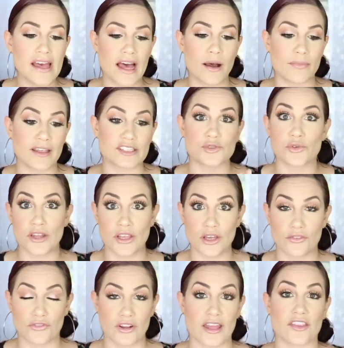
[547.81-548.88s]
That's really
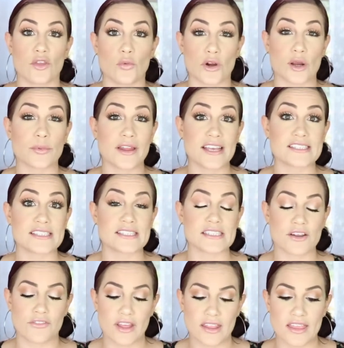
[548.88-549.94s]
good for like the workplace and
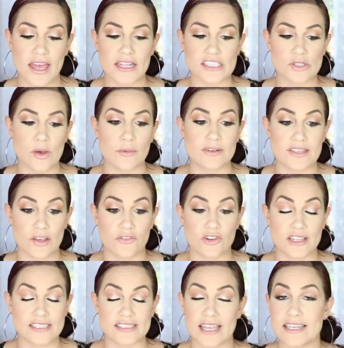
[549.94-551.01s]
stuff like that. So I would
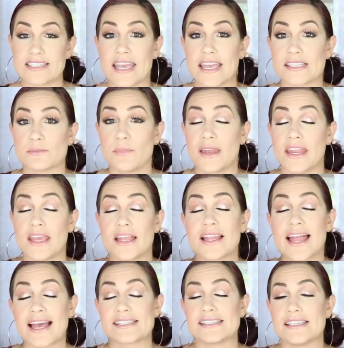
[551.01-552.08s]
definitely say take as many
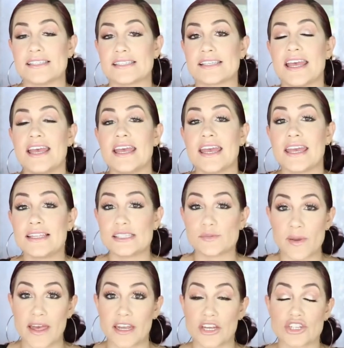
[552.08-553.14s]
classes in
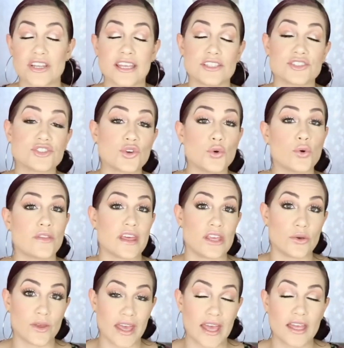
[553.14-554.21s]
Spanish in school that
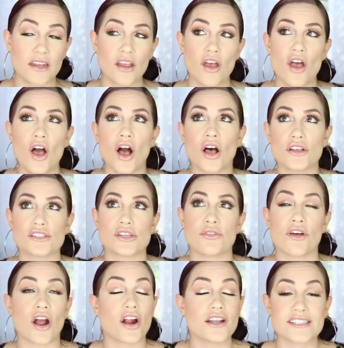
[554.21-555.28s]
you can. Also,
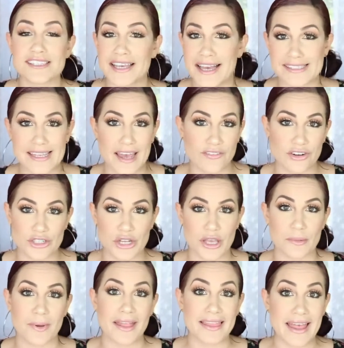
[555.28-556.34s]
the hardest class I ever
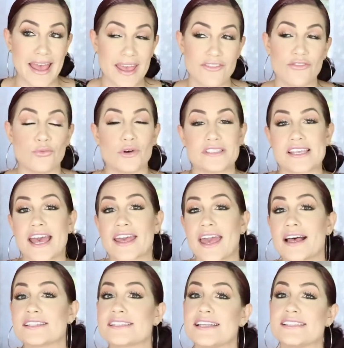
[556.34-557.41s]
took in my life was at
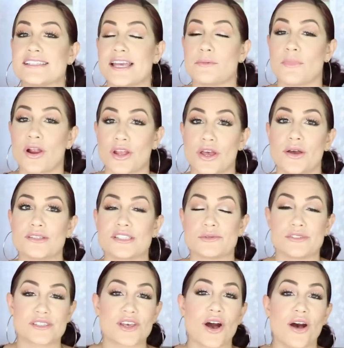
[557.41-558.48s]
Cal State San Marcos. It
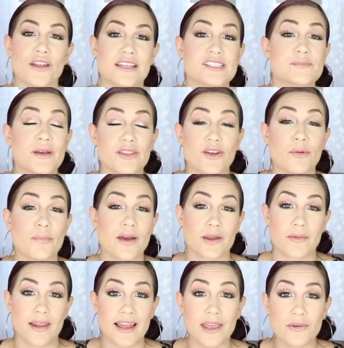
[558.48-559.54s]
was called Español
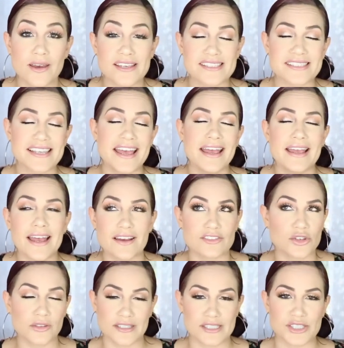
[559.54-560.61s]
para Bilingües. I've
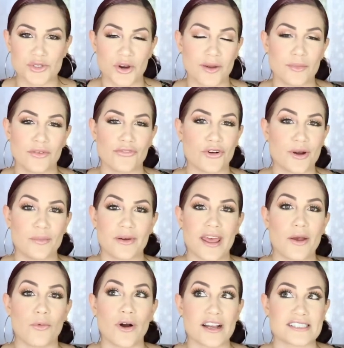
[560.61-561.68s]
told this story before, but
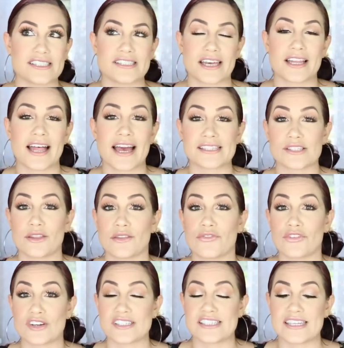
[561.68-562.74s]
I walked into class on the
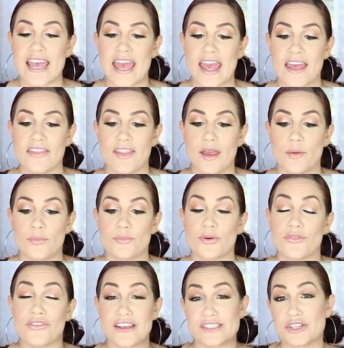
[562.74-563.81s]
first day and the
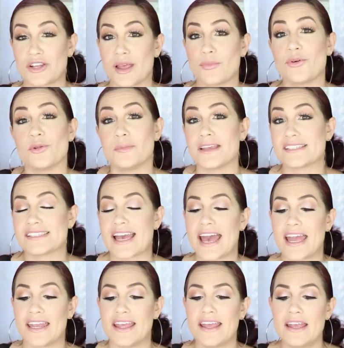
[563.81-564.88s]
professor like pulled me
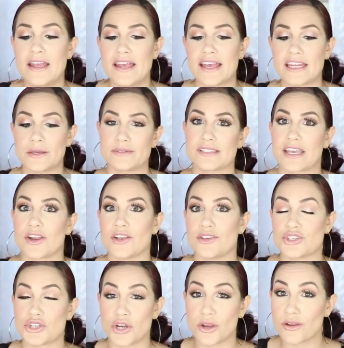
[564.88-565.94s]
aside and he was like, "Are
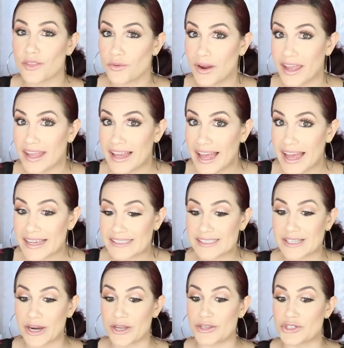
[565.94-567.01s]
you sure you're in the right
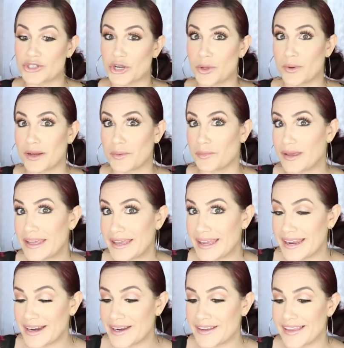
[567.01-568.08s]
class? Are you sure you want to be
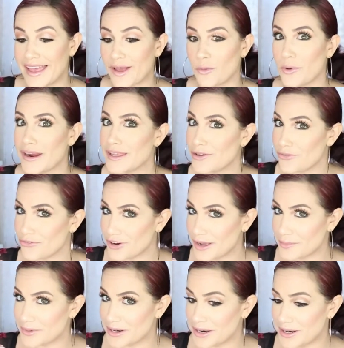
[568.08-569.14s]
here? Like, where are you
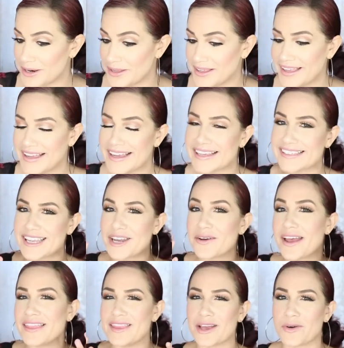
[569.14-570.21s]
from, girl?" Because I know
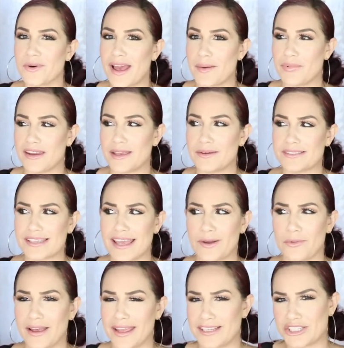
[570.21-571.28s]
I look white, but he was
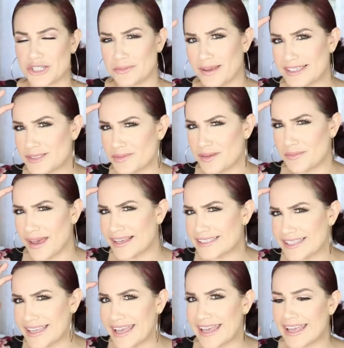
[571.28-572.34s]
like, "Wait, she must be
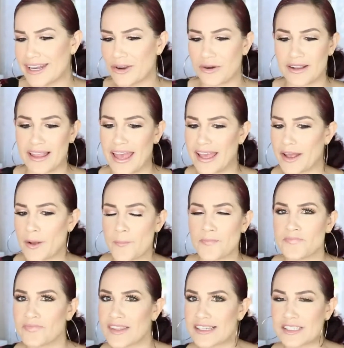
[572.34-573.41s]
Mexican or like
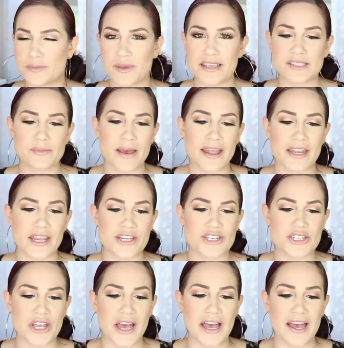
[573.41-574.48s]
speak
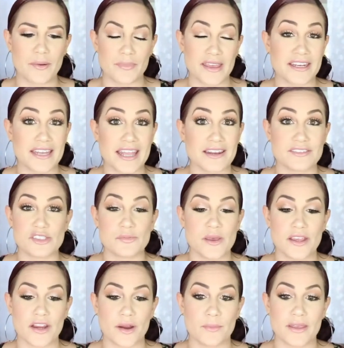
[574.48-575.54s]
Spanish, be a native
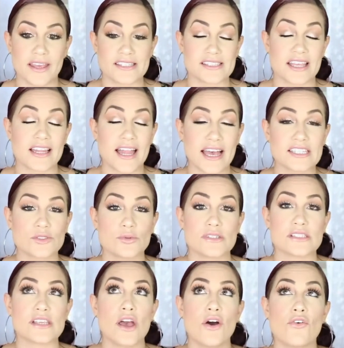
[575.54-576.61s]
speaker," because the class
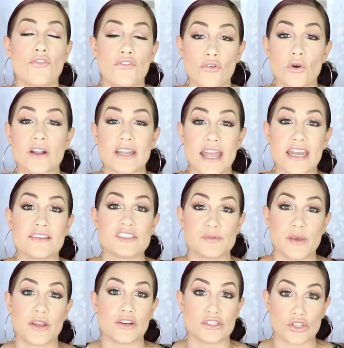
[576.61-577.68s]
was for native
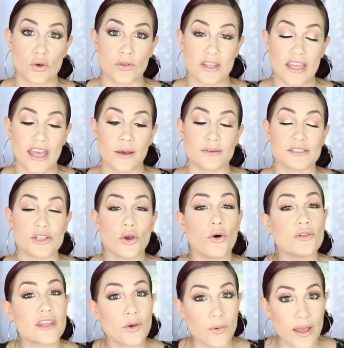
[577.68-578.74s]
speakers only. I was the
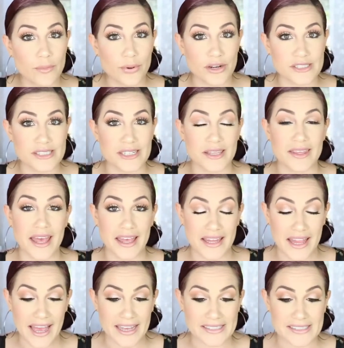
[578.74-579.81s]
only white person in that
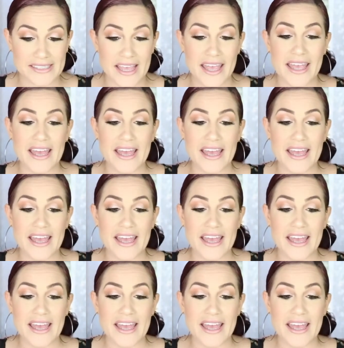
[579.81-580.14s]
class.